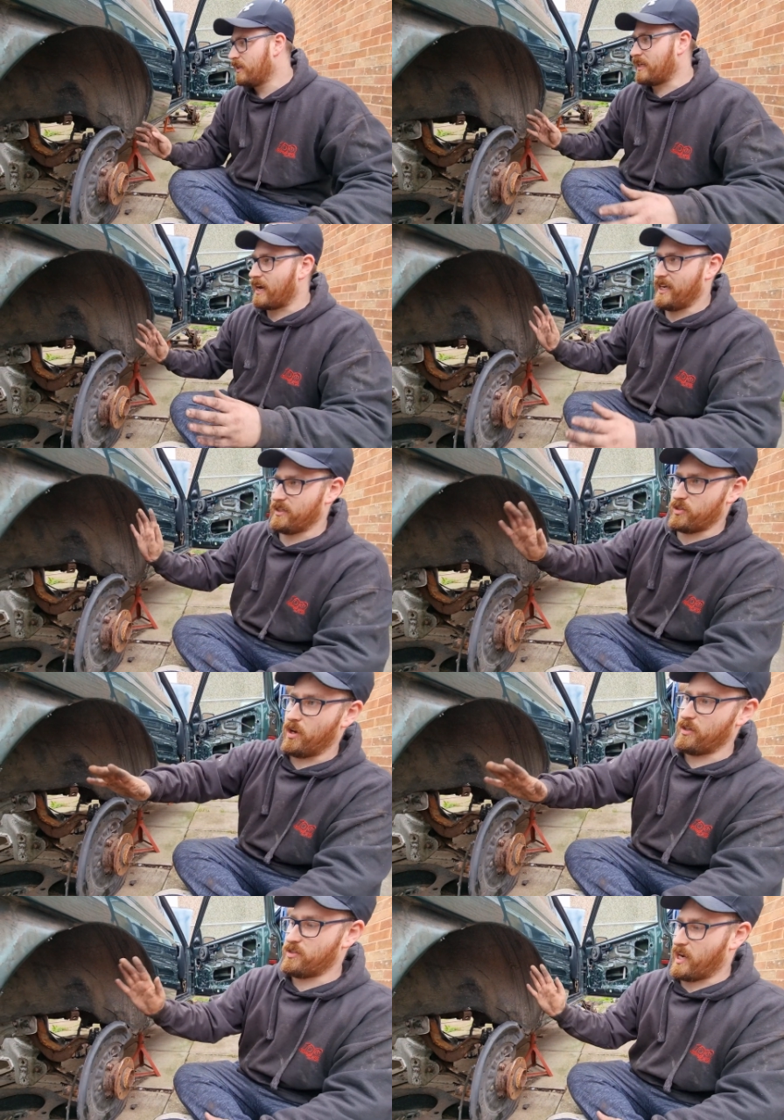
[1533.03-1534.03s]
Yeah, it's
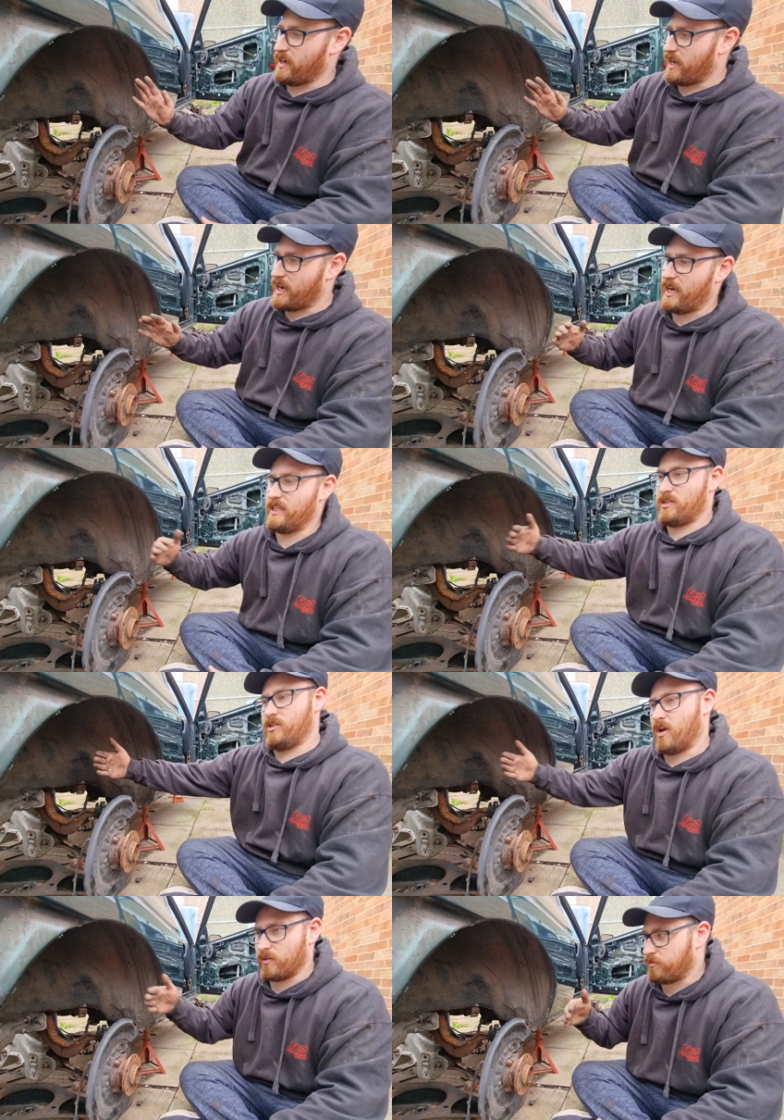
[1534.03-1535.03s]
not centre and it's
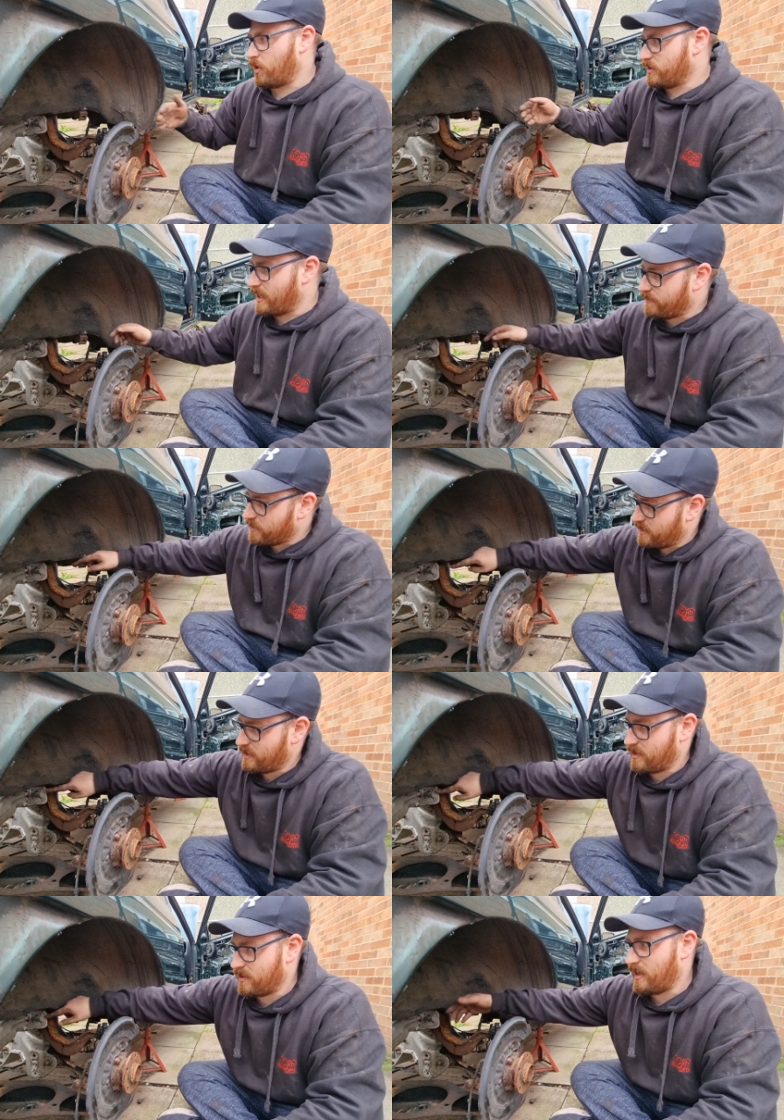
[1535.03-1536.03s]
not the right depth because
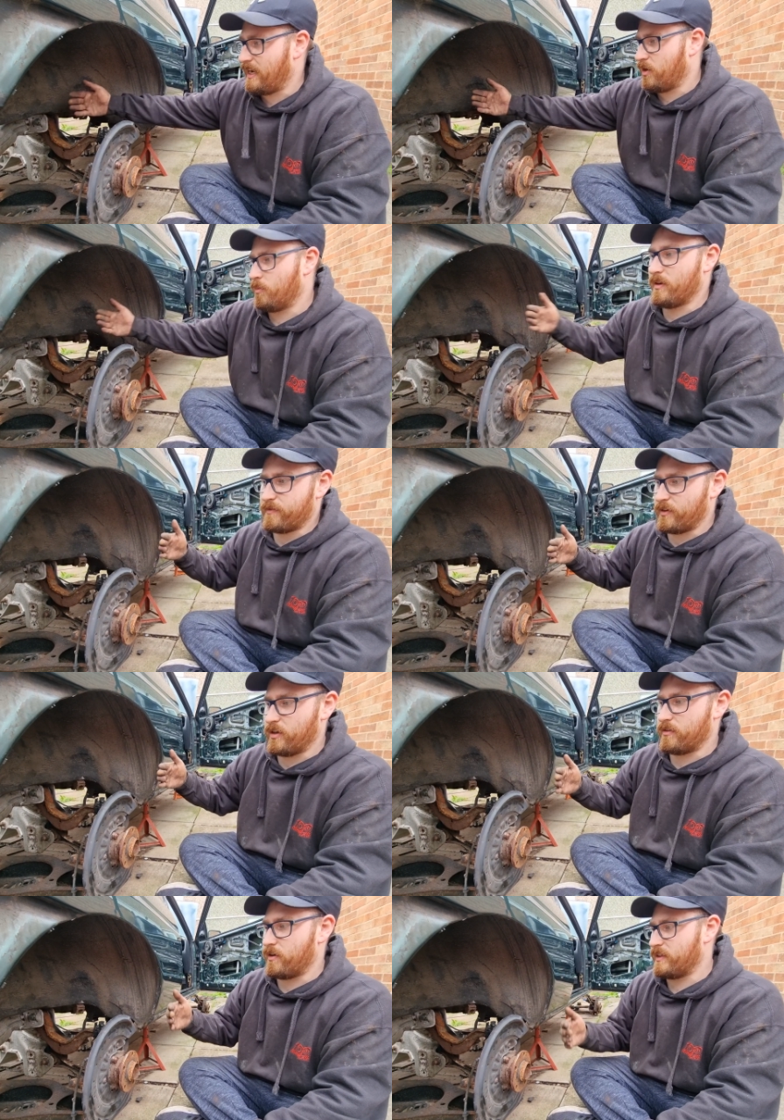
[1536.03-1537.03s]
this is a little bit
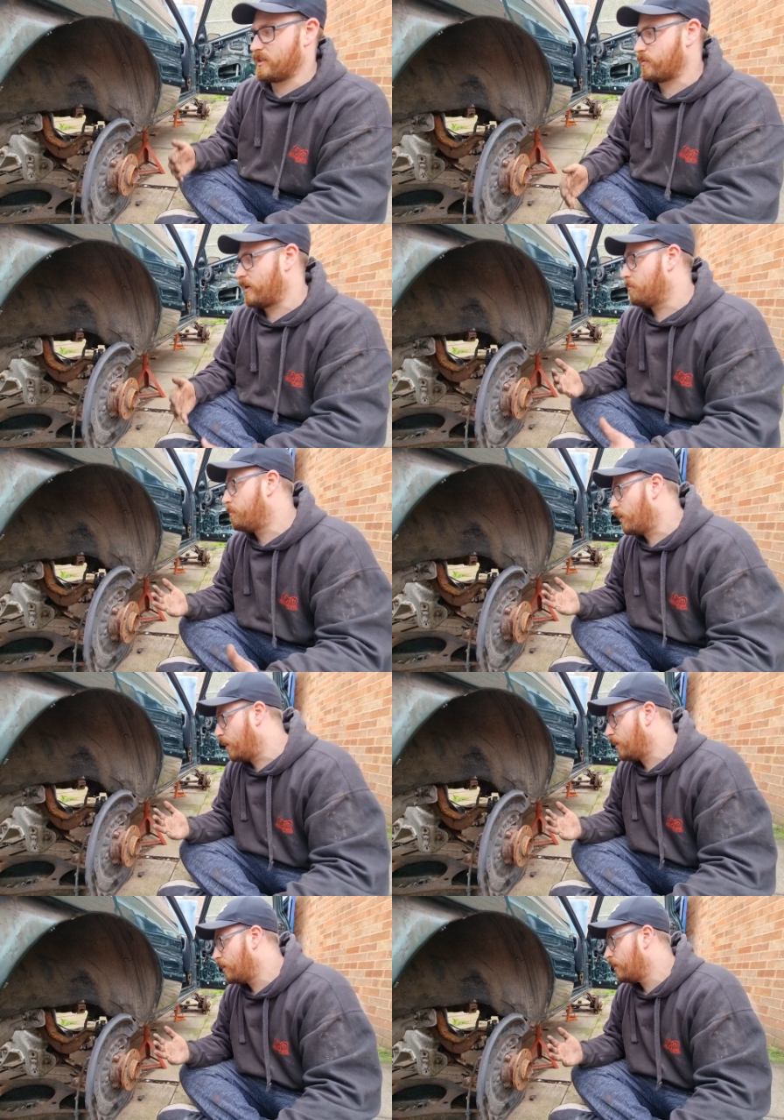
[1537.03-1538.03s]
further over this way.
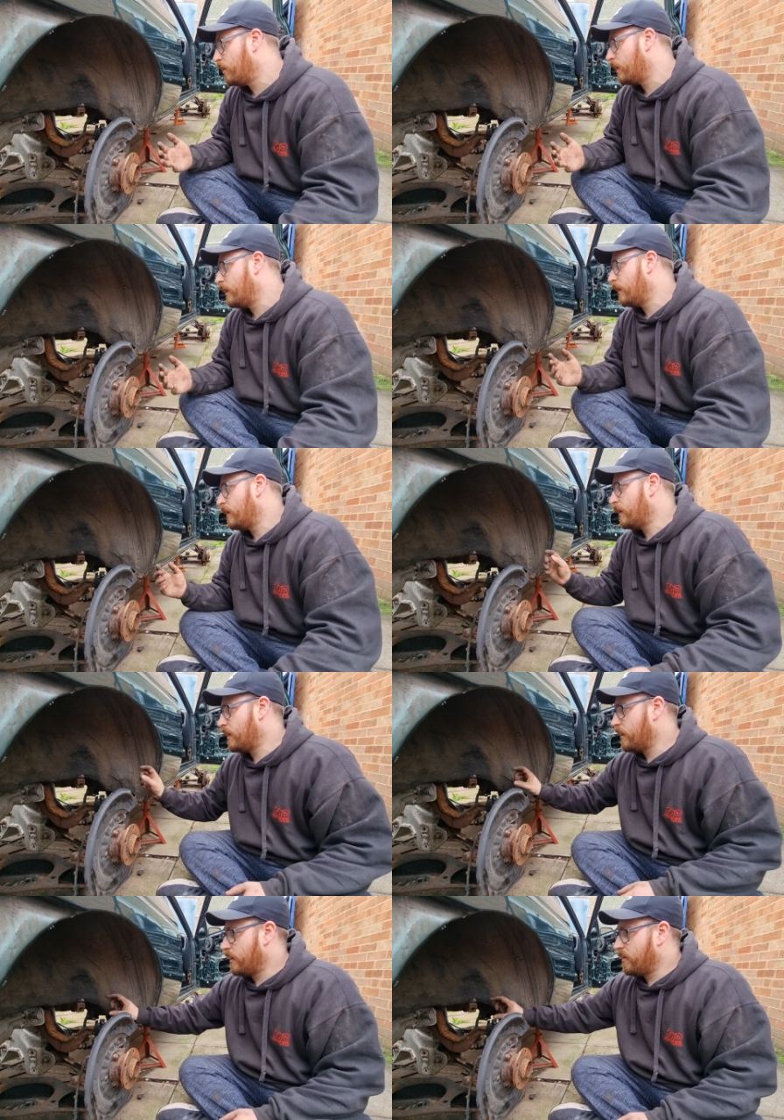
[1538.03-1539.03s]
But
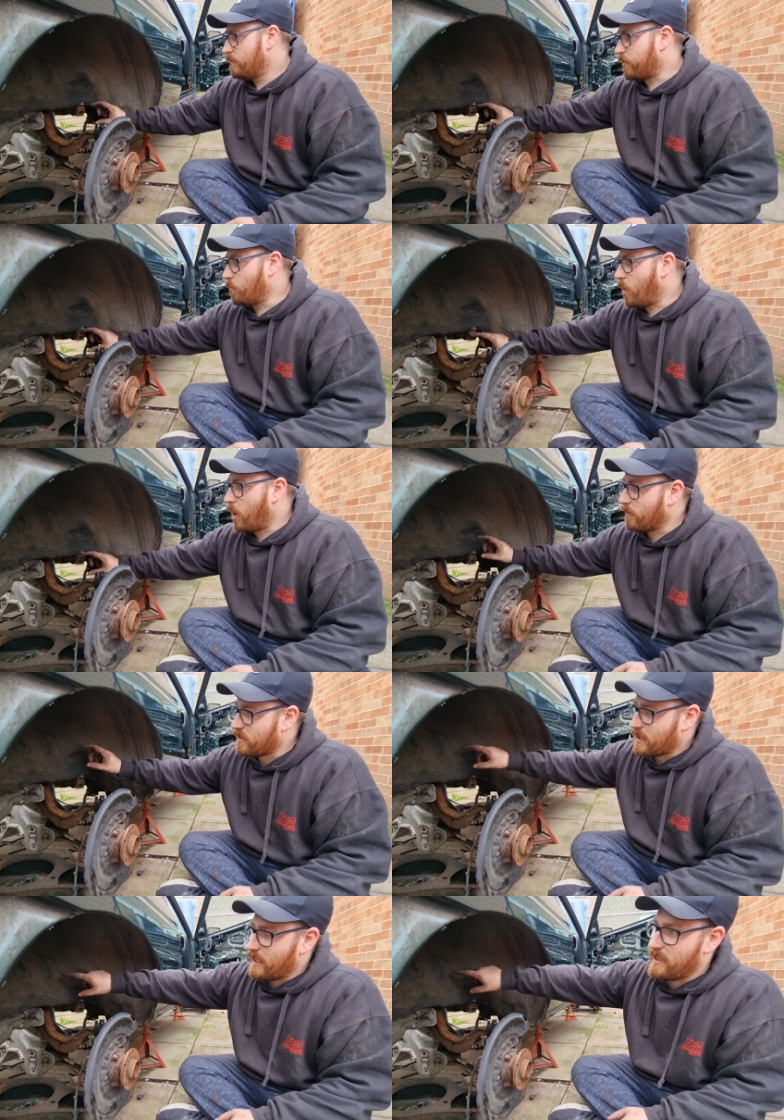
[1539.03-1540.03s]
from what I'm
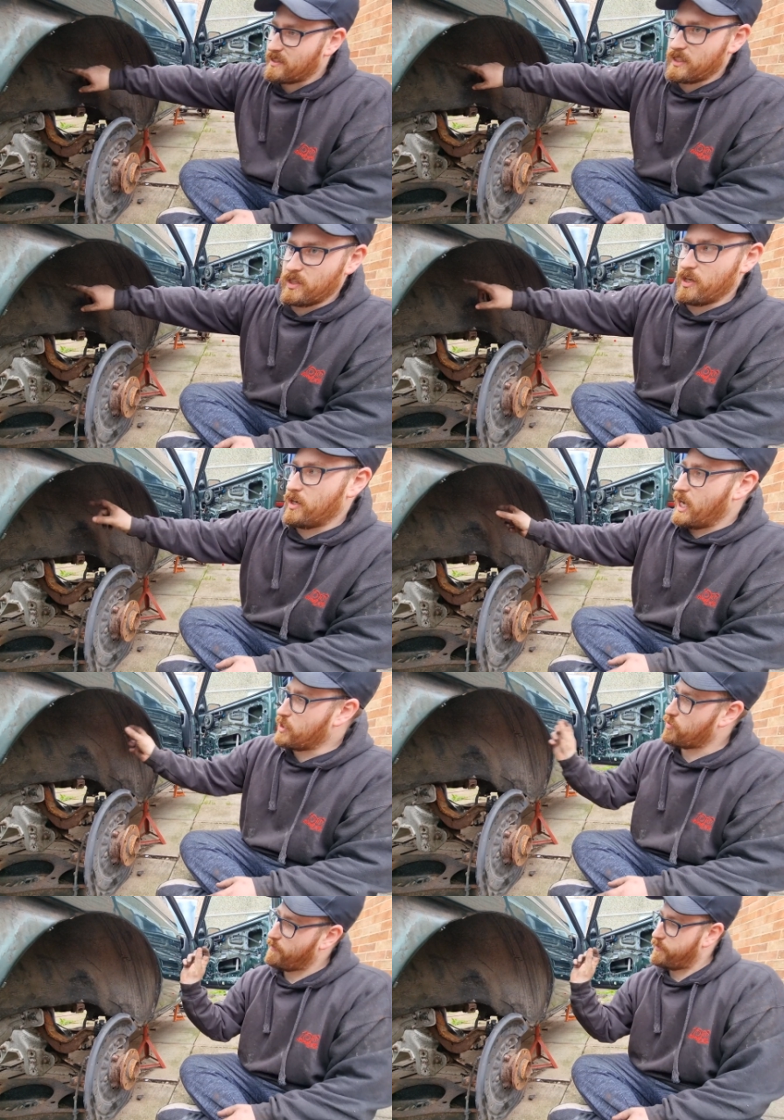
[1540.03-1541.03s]
seeing is there's a, a
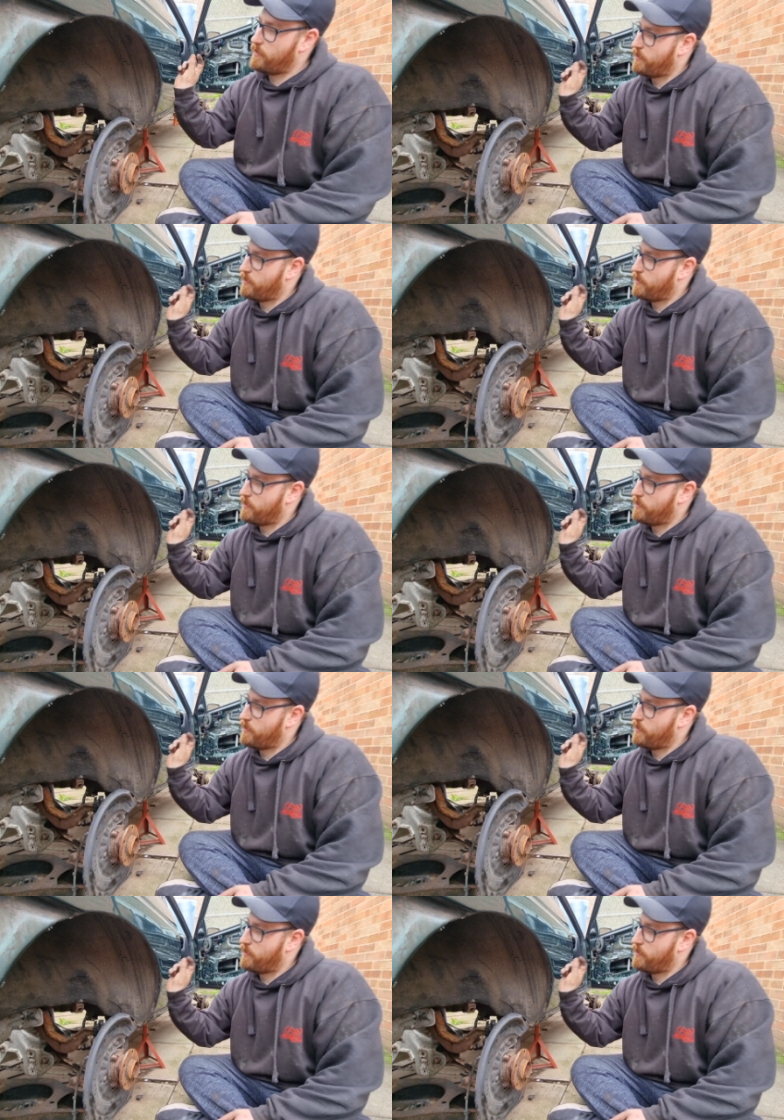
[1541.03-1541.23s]
strengthening